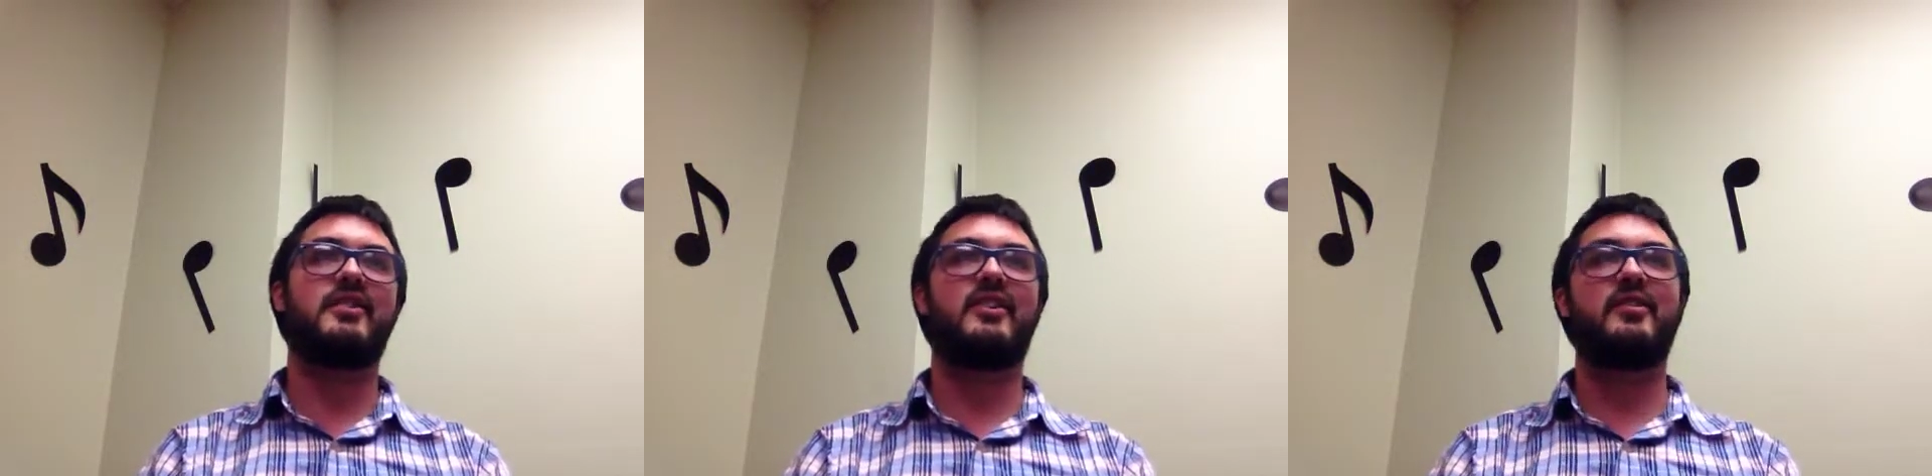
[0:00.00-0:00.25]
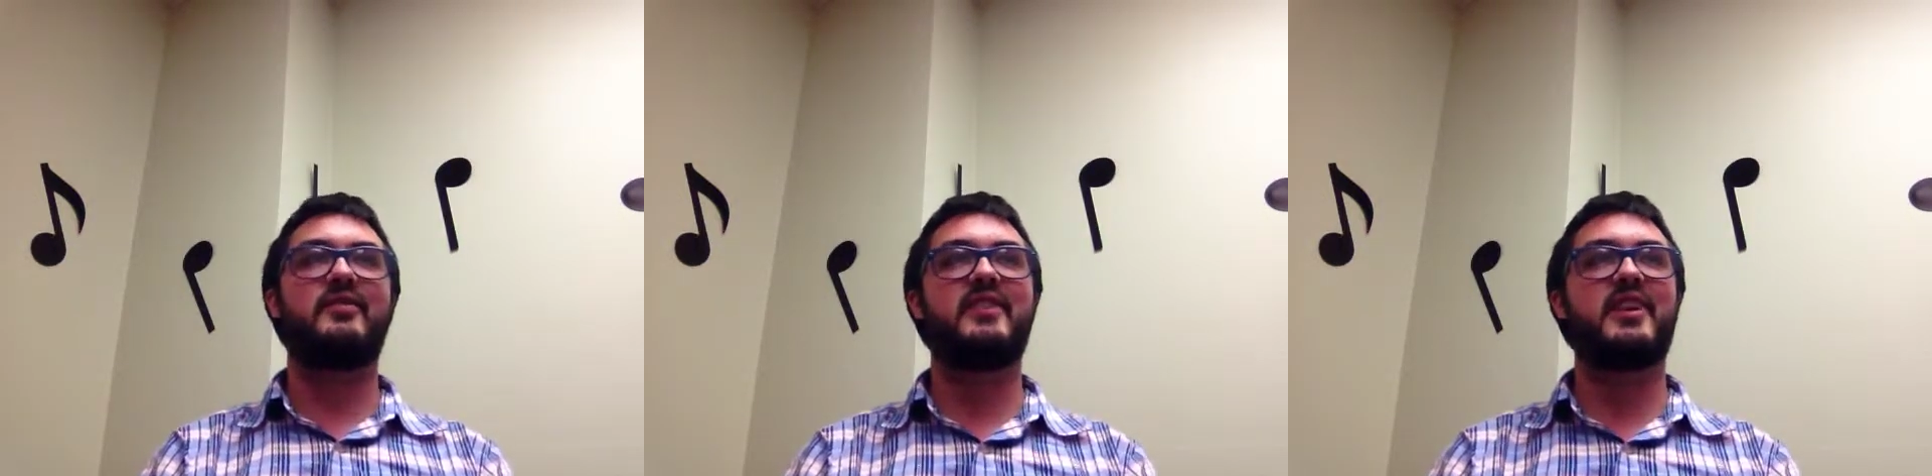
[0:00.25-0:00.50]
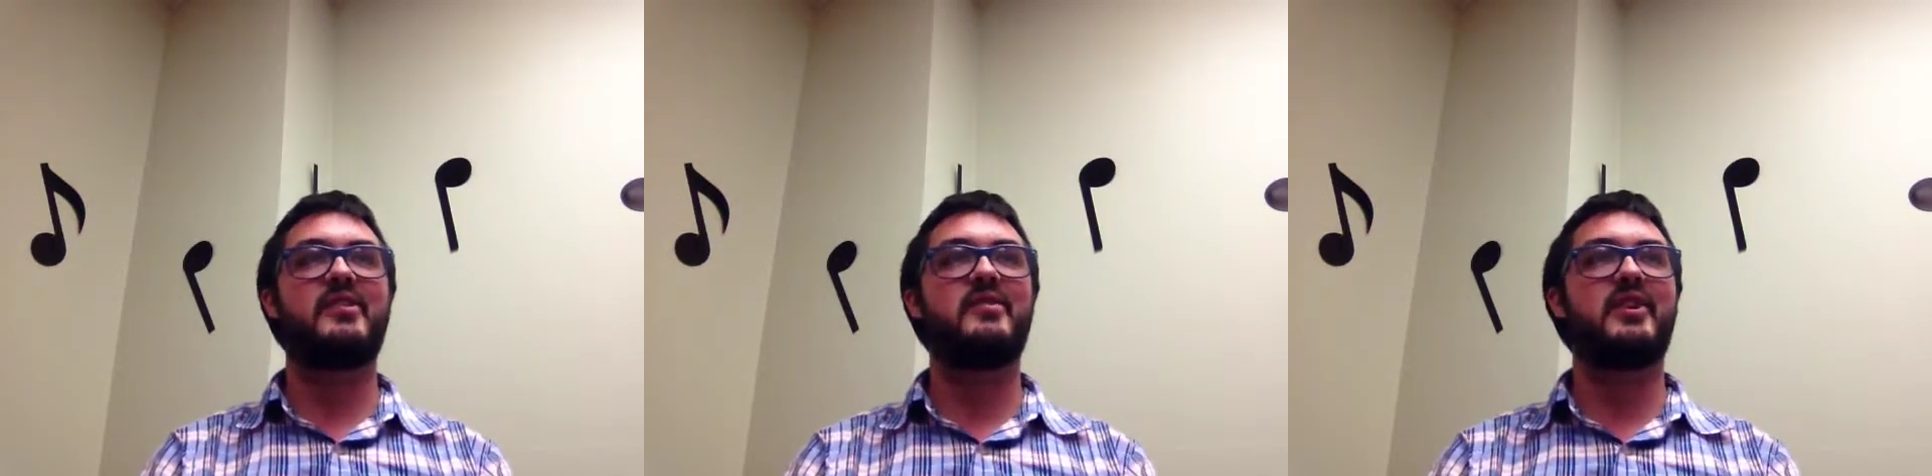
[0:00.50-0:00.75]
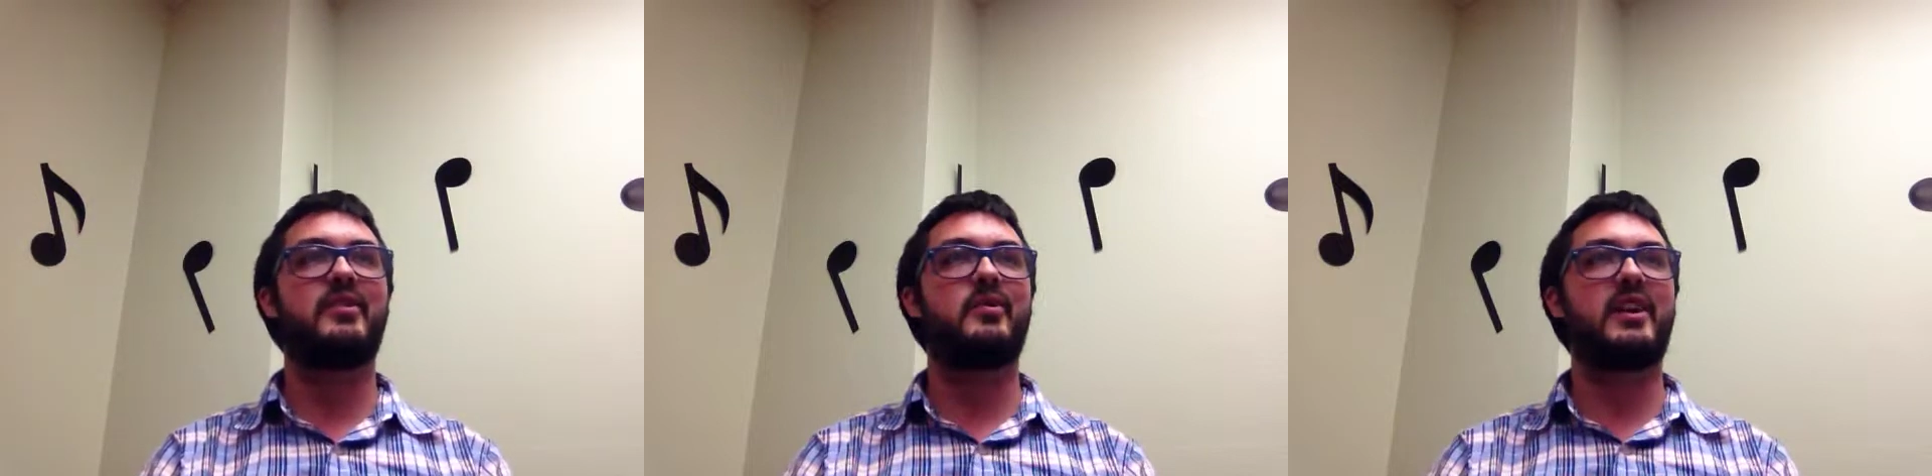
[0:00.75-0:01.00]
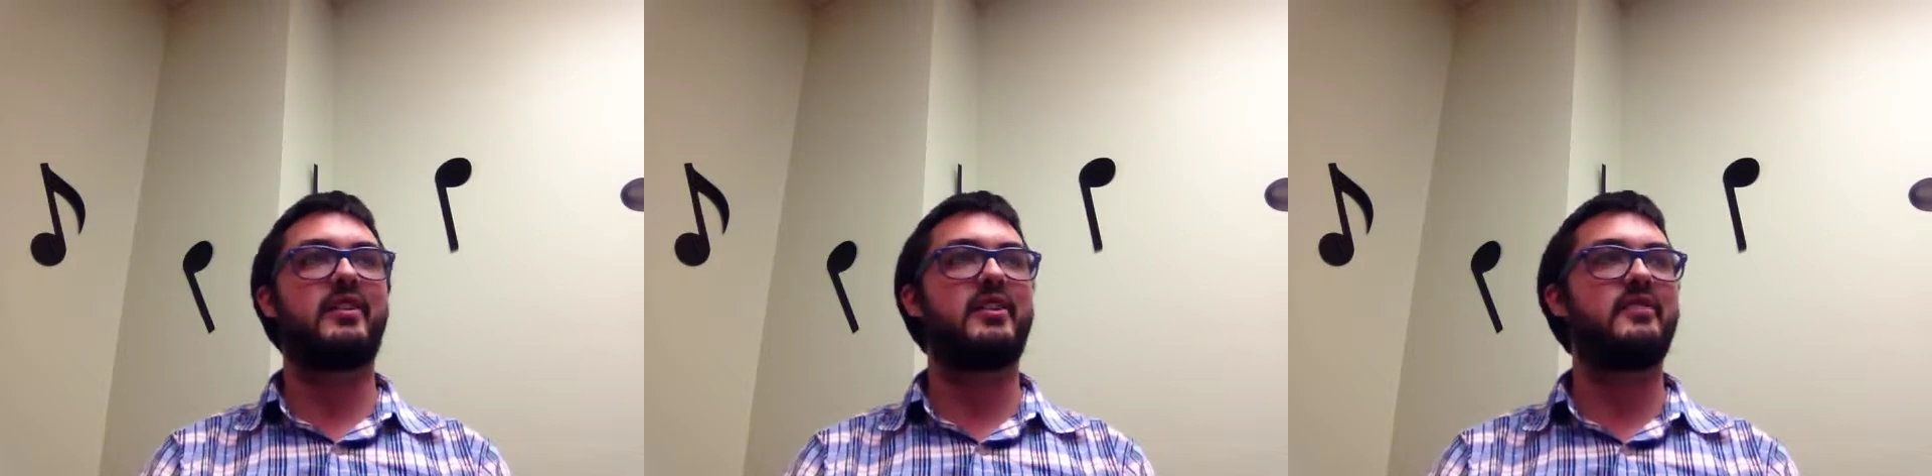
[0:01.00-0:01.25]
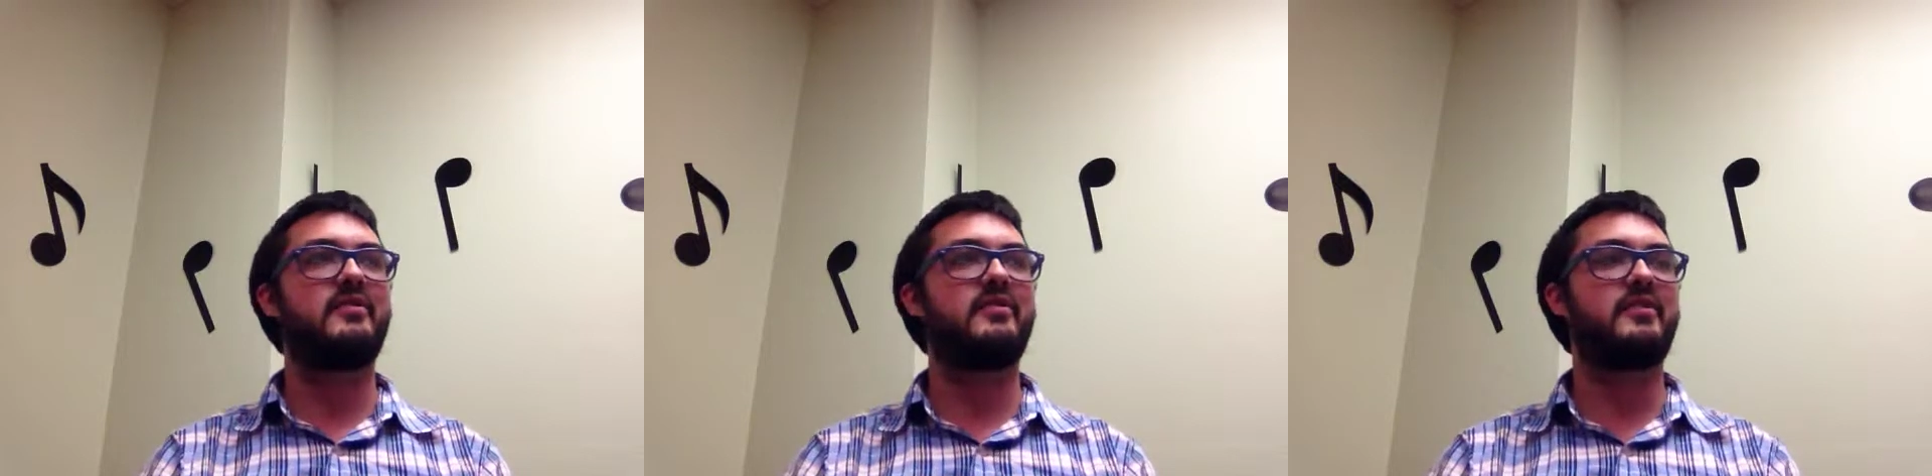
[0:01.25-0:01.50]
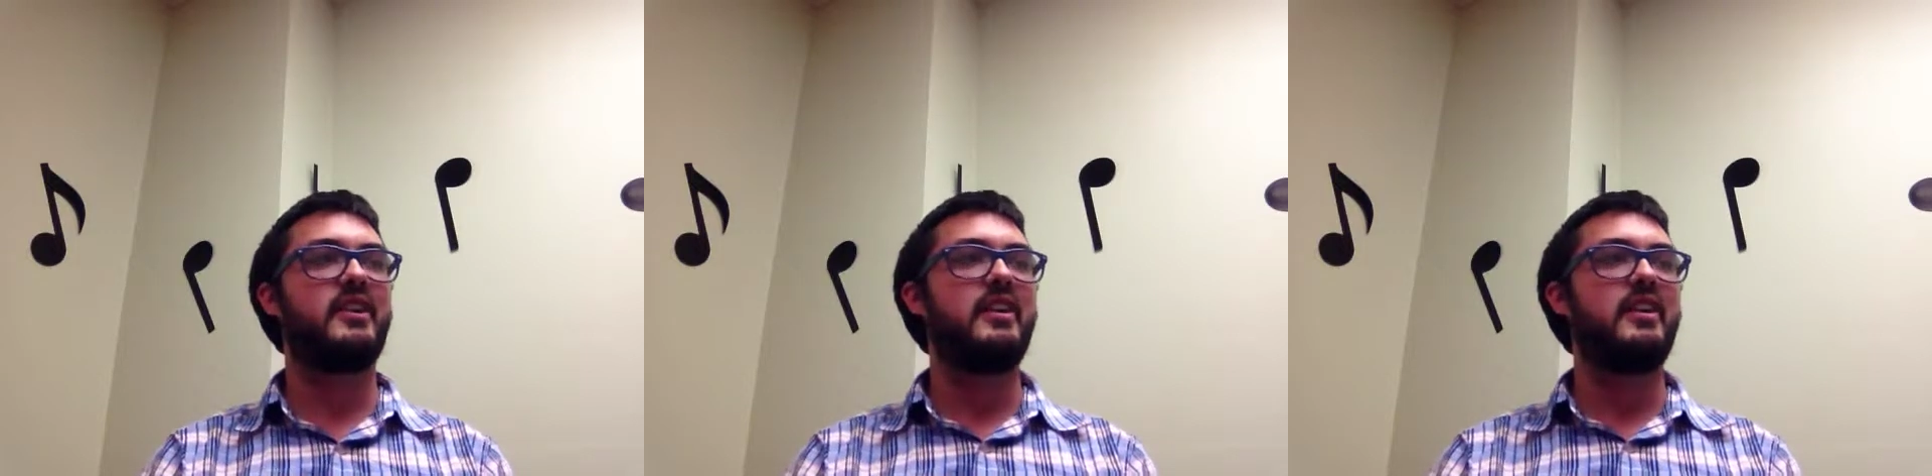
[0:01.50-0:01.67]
all very well aware of.